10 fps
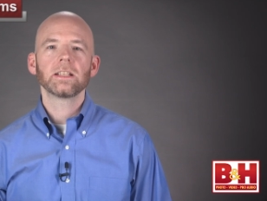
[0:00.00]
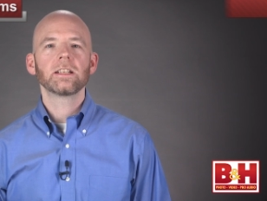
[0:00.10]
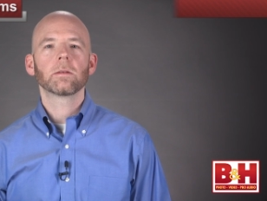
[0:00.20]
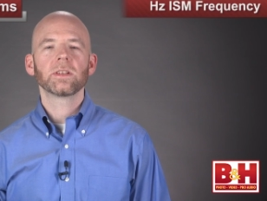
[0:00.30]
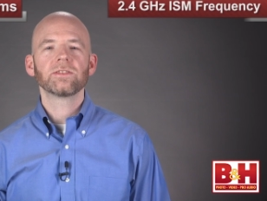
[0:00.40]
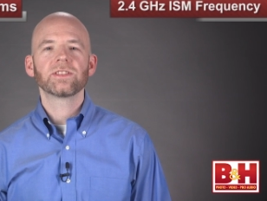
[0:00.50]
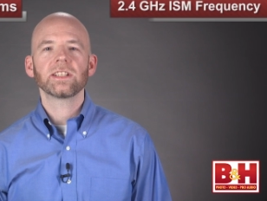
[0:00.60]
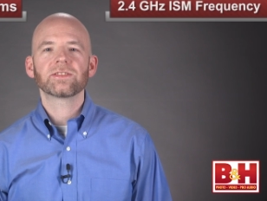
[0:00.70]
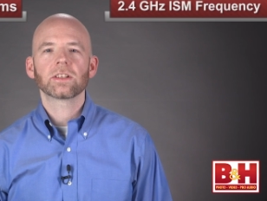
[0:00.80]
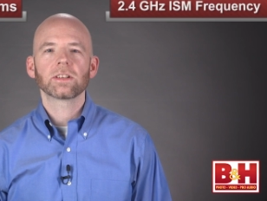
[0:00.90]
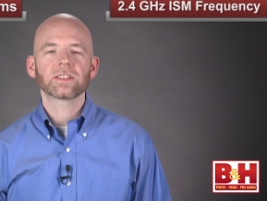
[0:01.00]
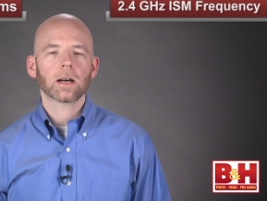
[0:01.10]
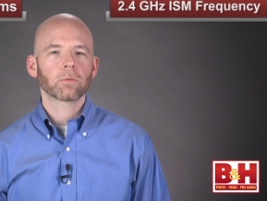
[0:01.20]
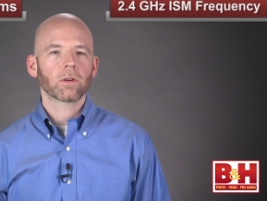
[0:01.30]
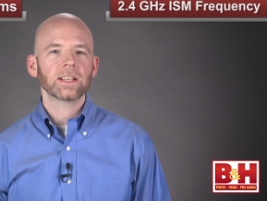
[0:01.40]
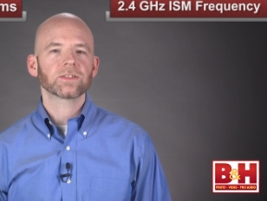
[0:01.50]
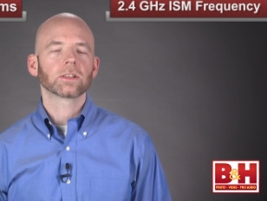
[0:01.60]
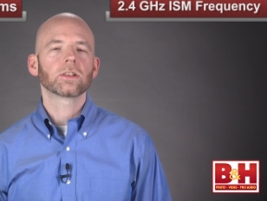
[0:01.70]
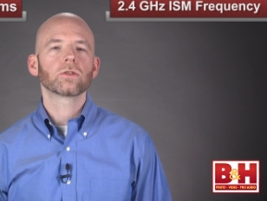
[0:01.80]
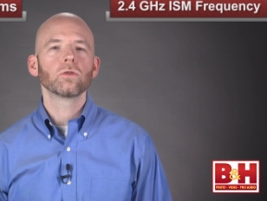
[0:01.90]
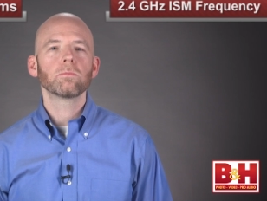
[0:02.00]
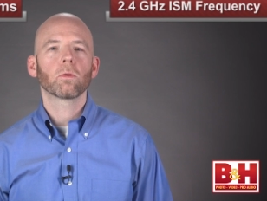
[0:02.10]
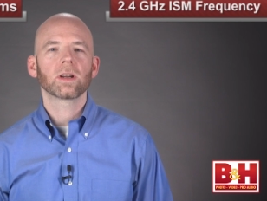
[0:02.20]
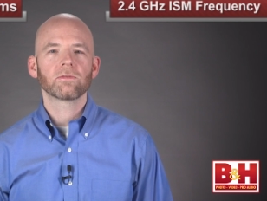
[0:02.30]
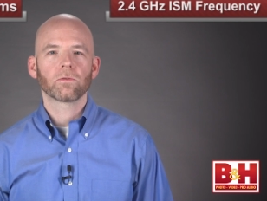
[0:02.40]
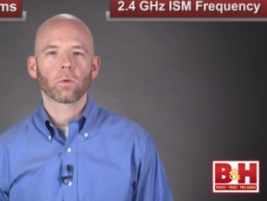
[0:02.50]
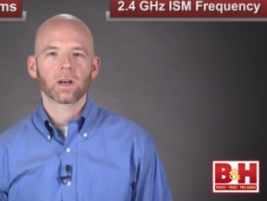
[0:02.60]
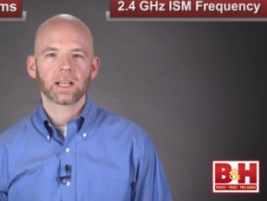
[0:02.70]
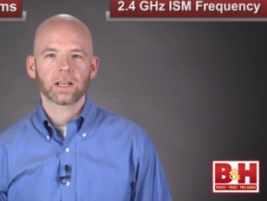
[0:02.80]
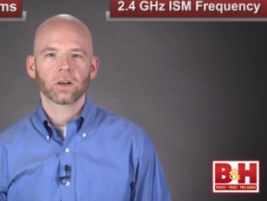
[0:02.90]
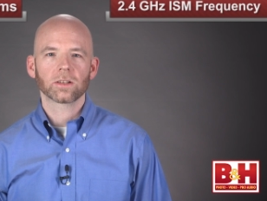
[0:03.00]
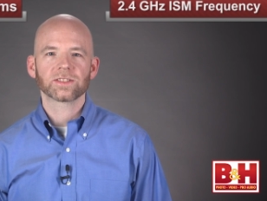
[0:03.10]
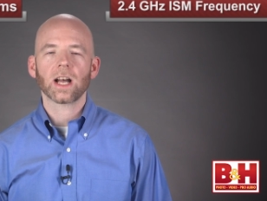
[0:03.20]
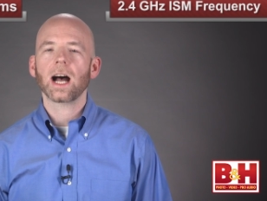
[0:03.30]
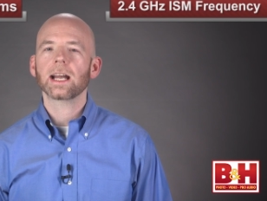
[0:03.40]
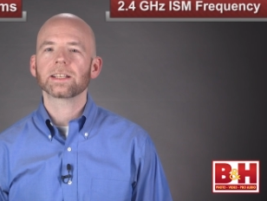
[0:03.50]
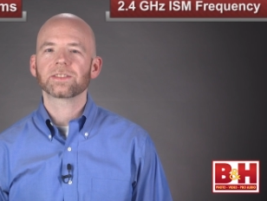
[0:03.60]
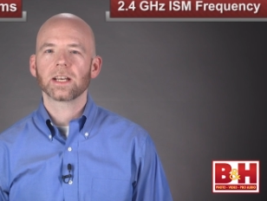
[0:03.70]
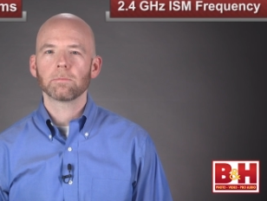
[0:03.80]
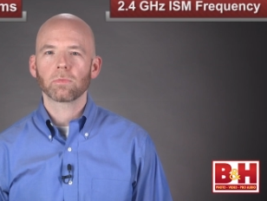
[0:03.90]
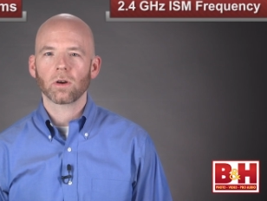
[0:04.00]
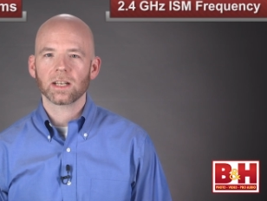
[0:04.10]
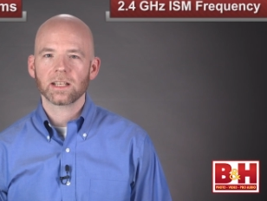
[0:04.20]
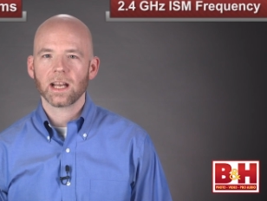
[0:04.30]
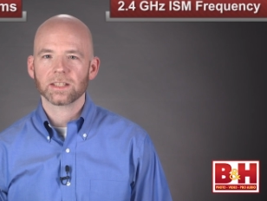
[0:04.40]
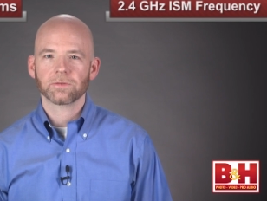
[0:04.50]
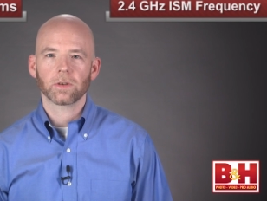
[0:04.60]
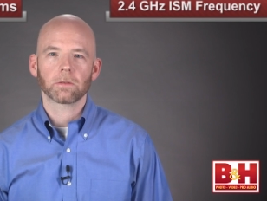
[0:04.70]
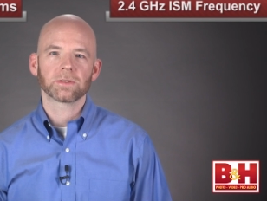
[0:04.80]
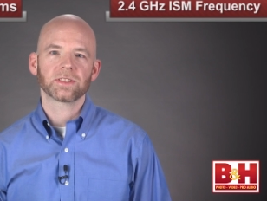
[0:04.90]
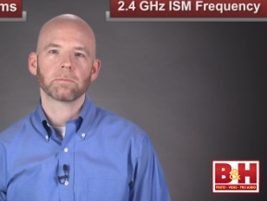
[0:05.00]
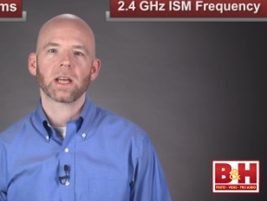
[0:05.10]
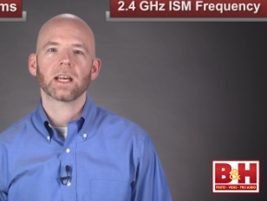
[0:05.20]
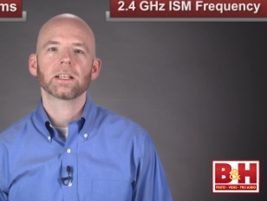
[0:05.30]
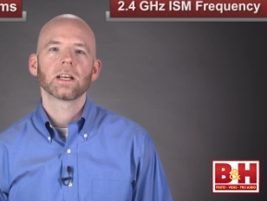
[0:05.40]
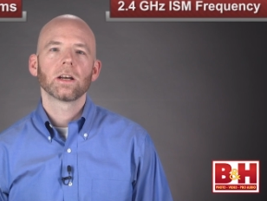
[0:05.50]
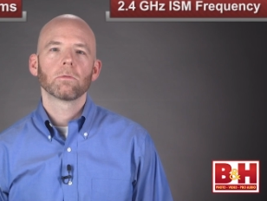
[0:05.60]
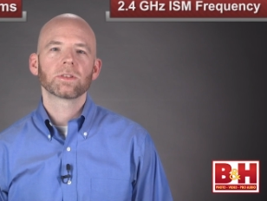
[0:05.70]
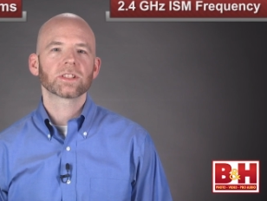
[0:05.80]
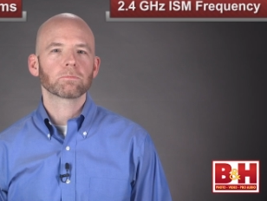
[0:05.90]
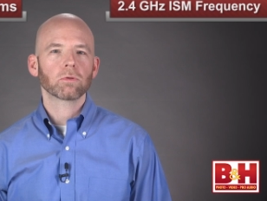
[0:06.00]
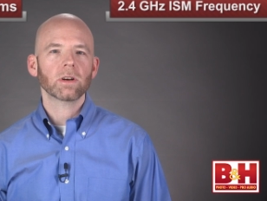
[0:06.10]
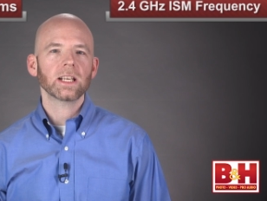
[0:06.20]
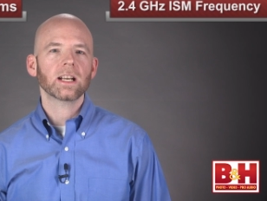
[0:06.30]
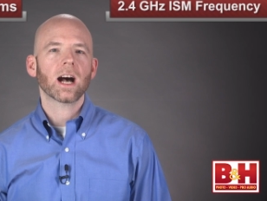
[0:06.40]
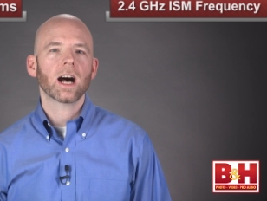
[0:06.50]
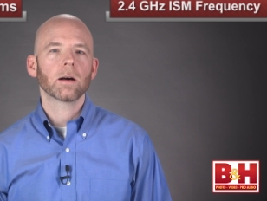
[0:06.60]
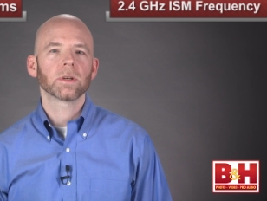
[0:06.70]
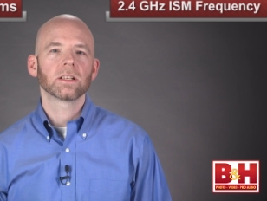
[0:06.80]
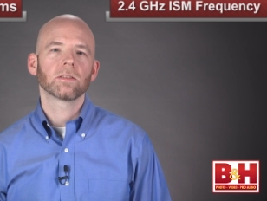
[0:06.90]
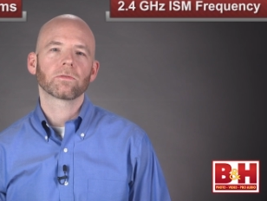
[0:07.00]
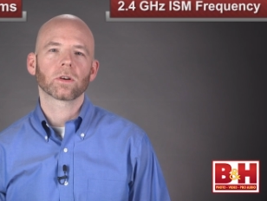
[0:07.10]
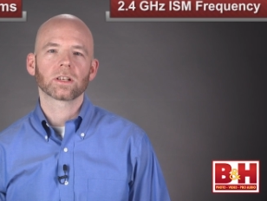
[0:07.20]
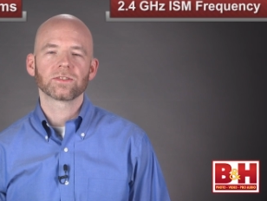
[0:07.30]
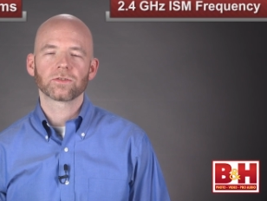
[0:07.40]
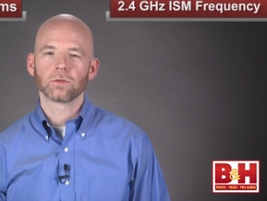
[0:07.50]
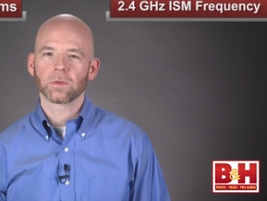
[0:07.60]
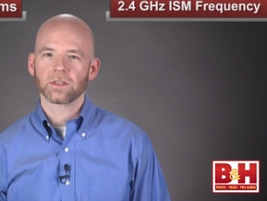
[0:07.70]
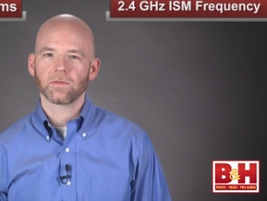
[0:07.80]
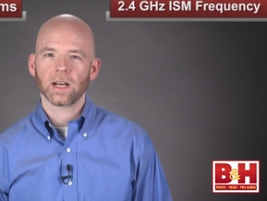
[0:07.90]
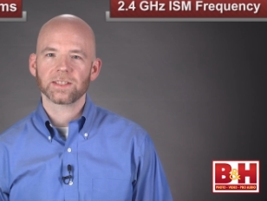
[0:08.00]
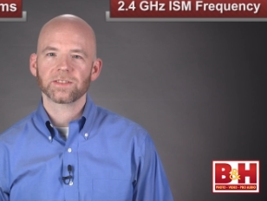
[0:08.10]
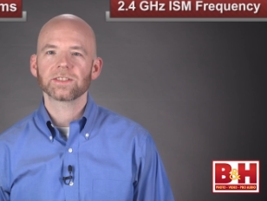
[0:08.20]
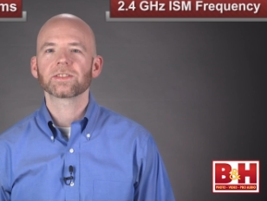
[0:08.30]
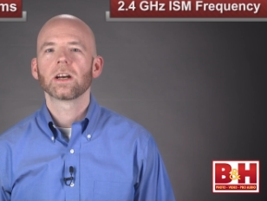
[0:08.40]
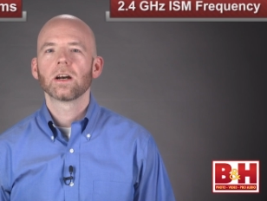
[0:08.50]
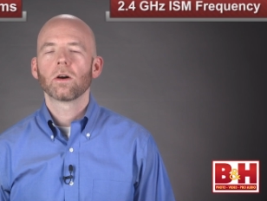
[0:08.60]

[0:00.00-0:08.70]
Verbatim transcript: The DWZ series operates on the 2.4 GHz ISM broadcast frequency band, which is pretty common for consumer devices.